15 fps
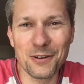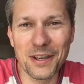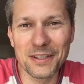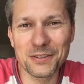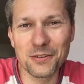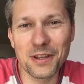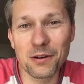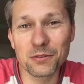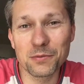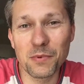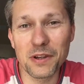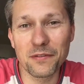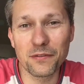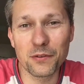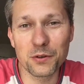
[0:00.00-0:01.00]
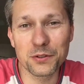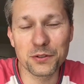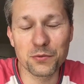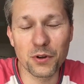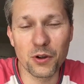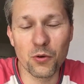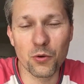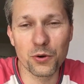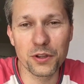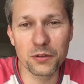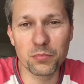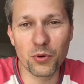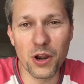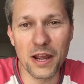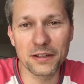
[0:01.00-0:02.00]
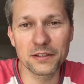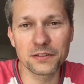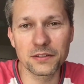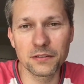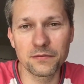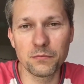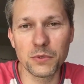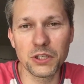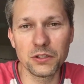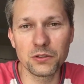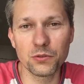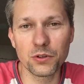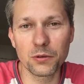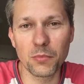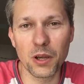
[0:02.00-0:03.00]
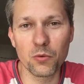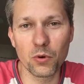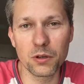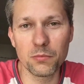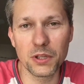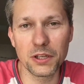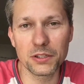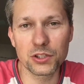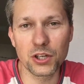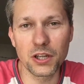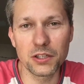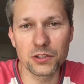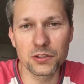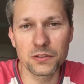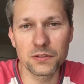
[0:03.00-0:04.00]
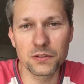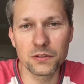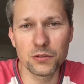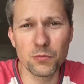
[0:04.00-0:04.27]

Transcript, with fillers: okay, so that was my first recorded practice of me doing my one minute changes.